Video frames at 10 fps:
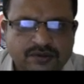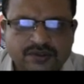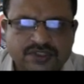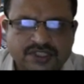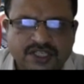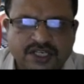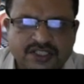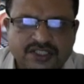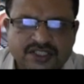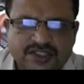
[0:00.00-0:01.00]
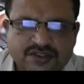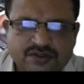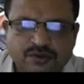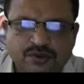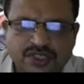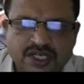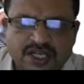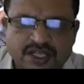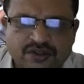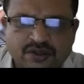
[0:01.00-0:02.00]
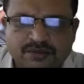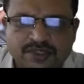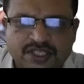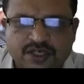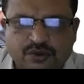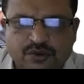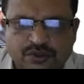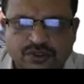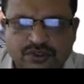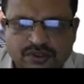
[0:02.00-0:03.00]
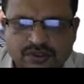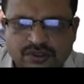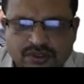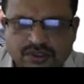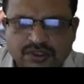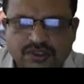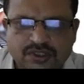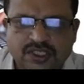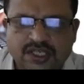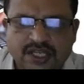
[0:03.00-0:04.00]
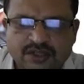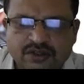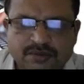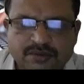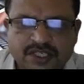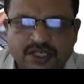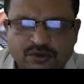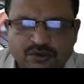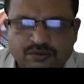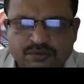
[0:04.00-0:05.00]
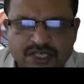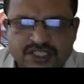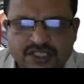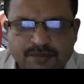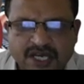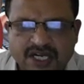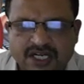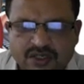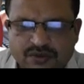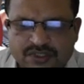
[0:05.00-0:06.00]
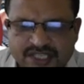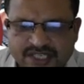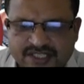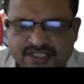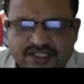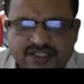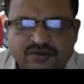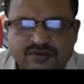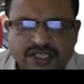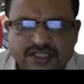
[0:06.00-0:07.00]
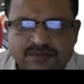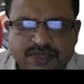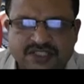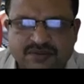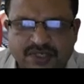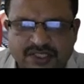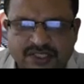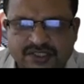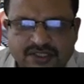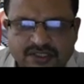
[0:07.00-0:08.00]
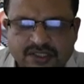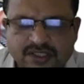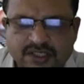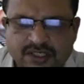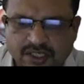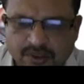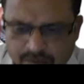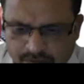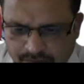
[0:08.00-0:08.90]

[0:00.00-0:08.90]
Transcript: See that this total length of the gear tooth, the length of the gear tooth measured parallel to its axis is known as face width. Now,